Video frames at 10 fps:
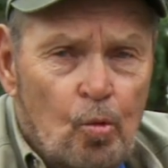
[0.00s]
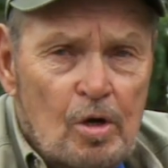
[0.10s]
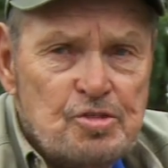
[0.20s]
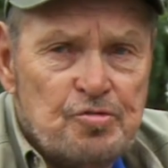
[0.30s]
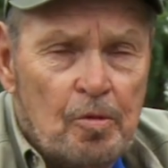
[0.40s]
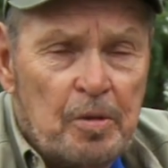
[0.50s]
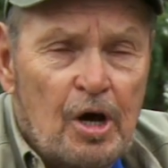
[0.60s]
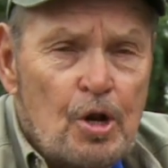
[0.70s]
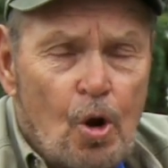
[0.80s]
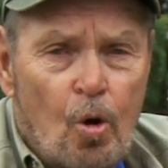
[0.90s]
Woods from
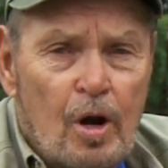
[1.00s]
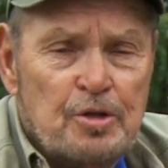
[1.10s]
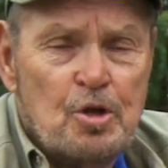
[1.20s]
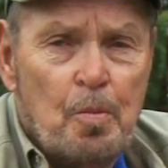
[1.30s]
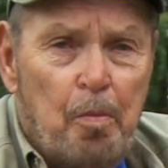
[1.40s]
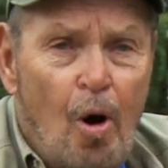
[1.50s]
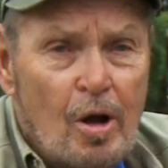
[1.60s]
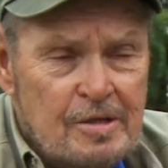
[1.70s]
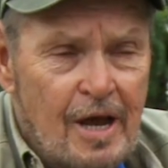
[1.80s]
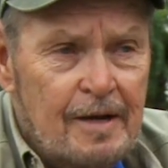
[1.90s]
Kenora to
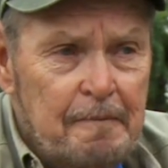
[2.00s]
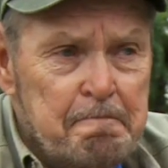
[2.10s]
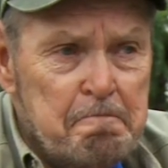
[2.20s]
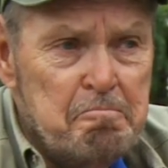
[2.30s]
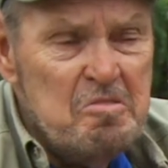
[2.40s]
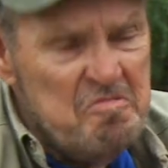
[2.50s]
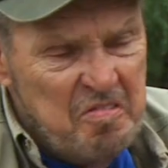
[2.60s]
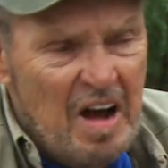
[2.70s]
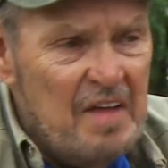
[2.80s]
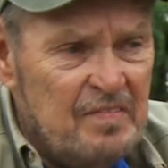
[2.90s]
Baudette in
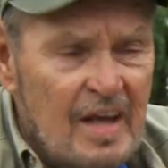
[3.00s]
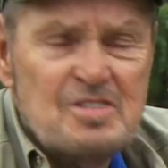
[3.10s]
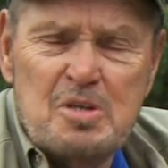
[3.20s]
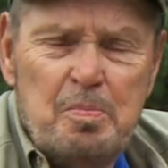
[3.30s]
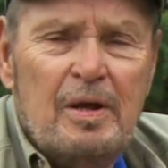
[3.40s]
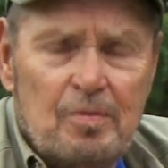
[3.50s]
5 days,